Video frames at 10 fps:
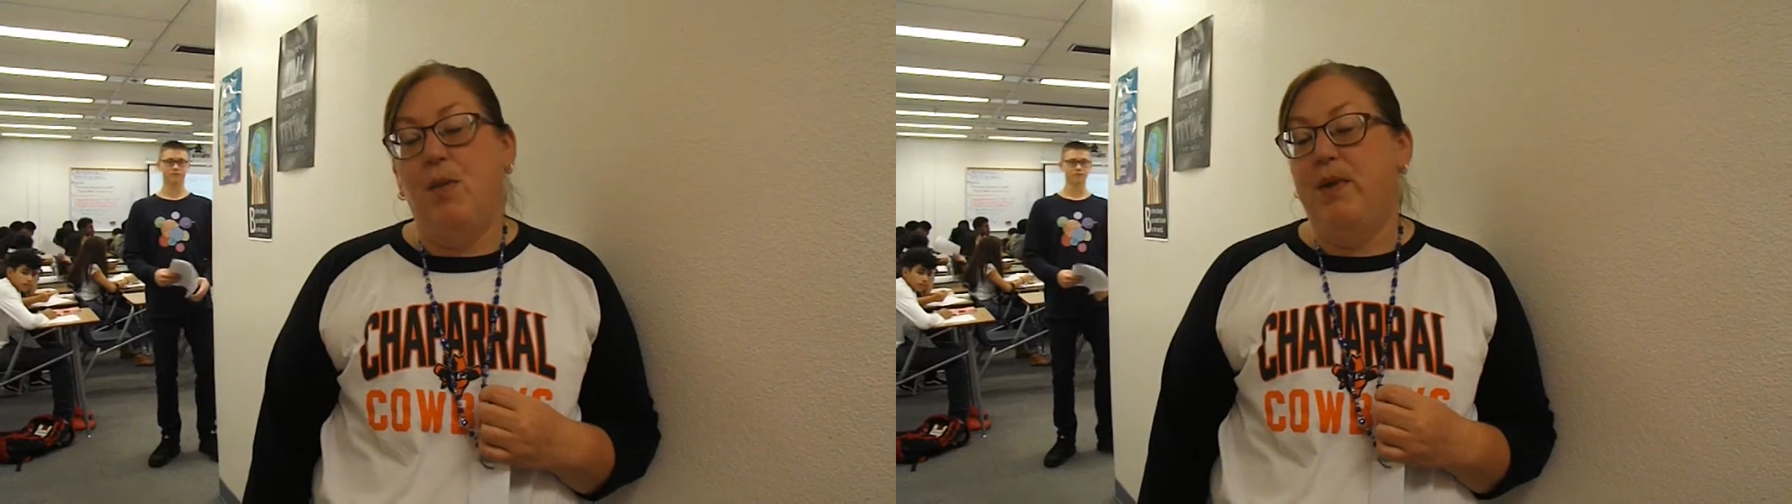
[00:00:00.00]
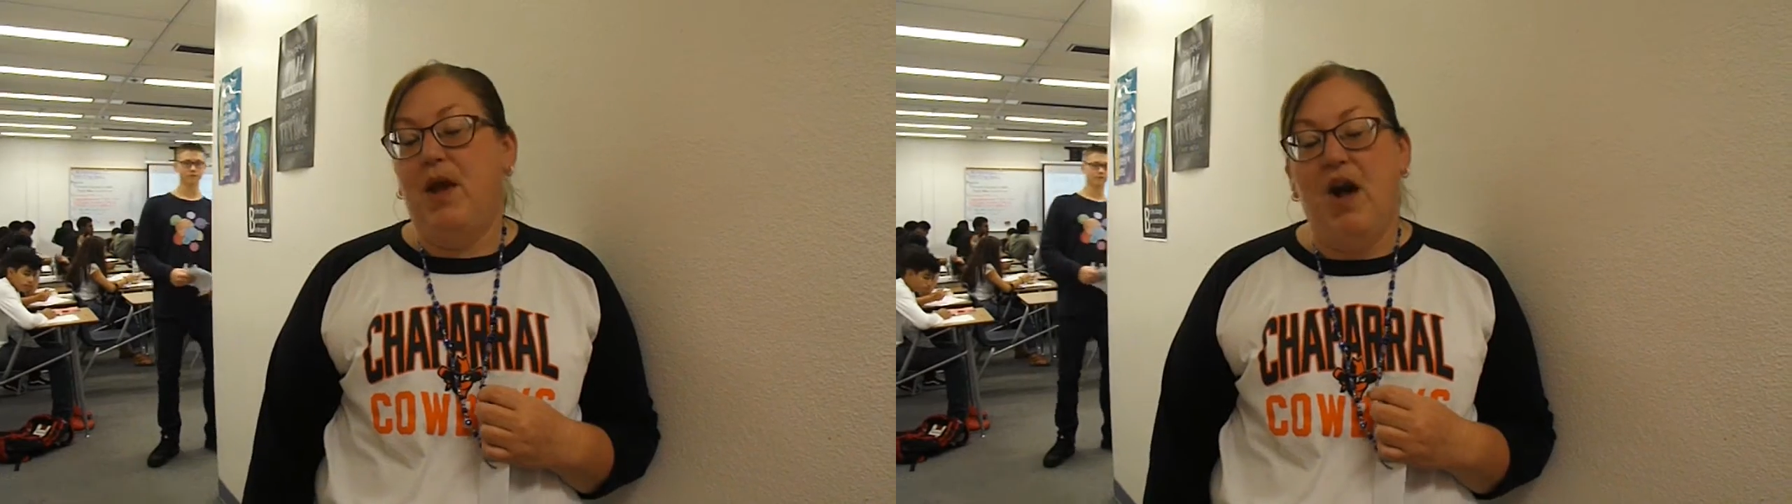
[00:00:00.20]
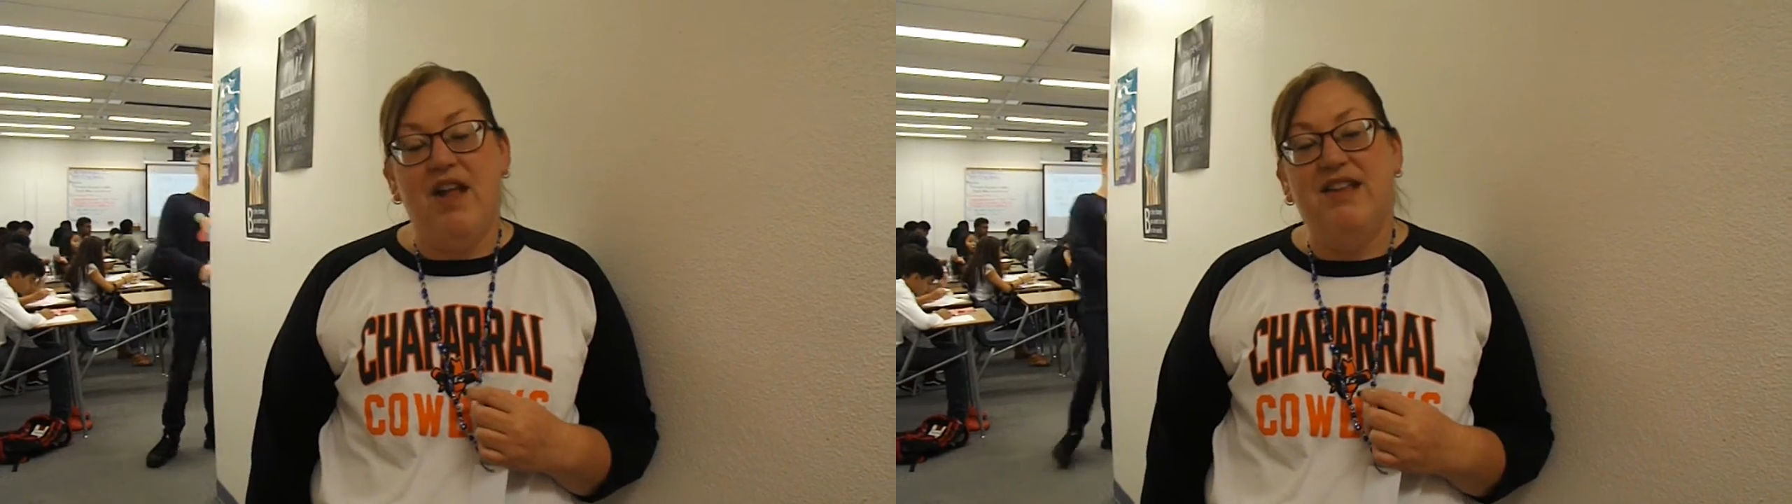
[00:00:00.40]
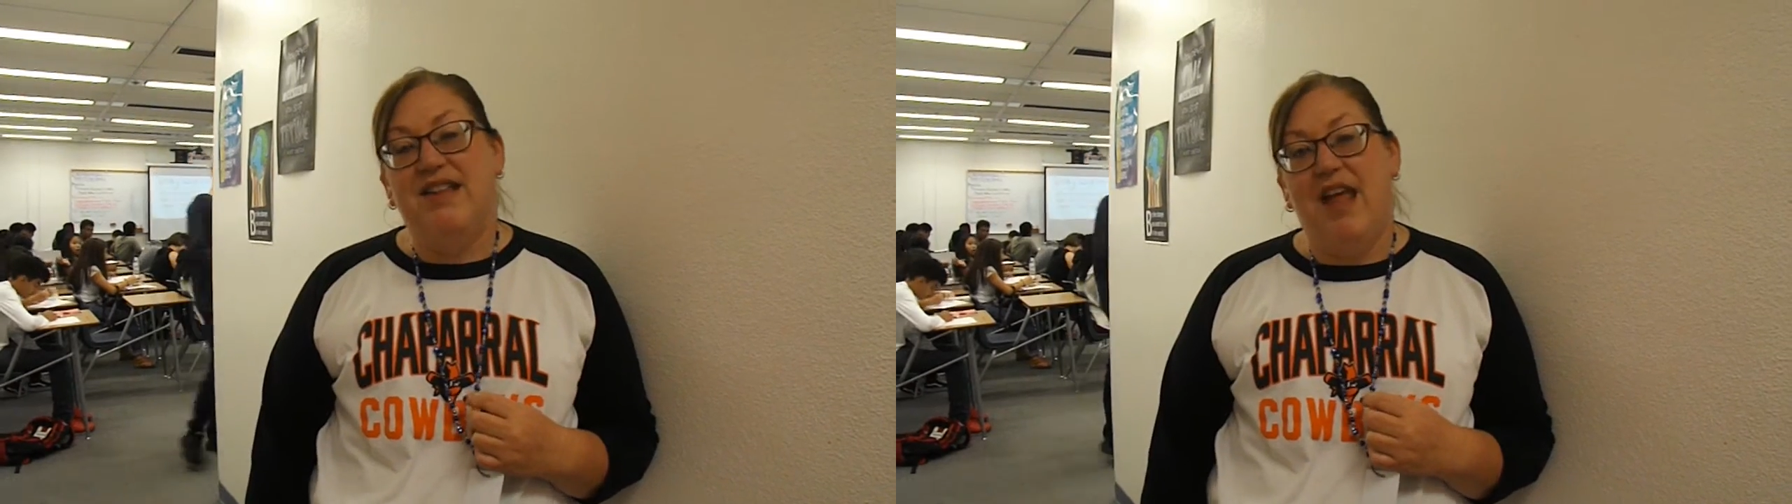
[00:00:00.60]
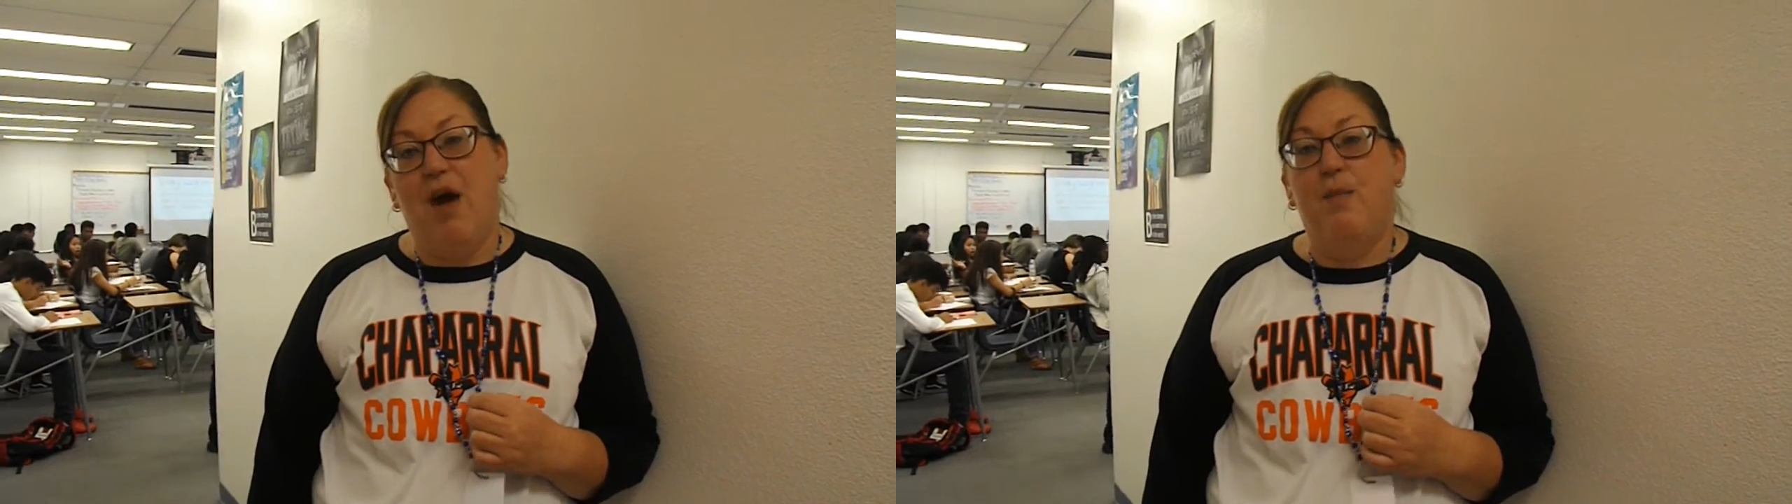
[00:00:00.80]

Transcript: because how